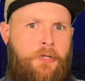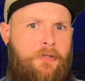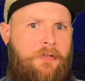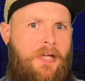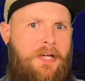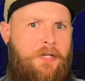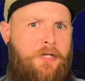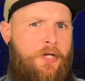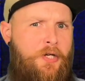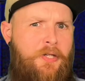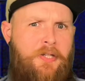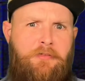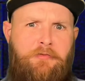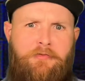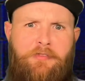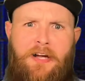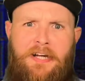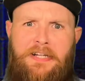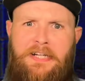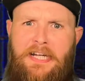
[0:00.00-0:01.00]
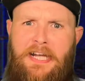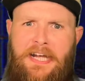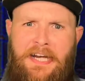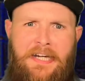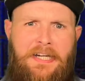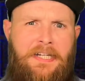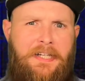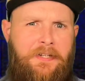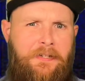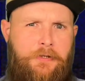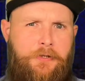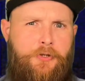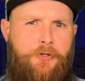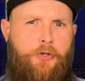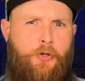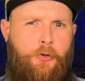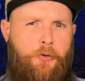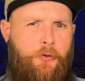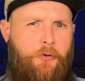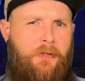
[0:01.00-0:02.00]
they couldn't find any
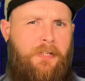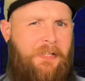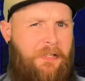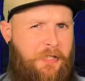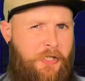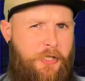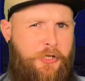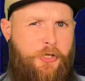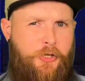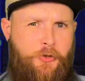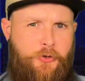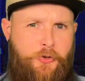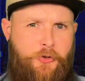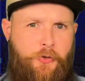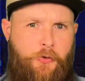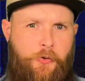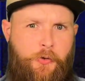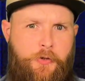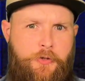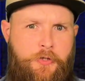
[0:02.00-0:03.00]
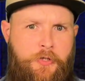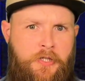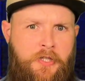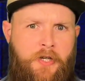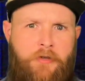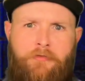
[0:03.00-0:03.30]
external ignition source.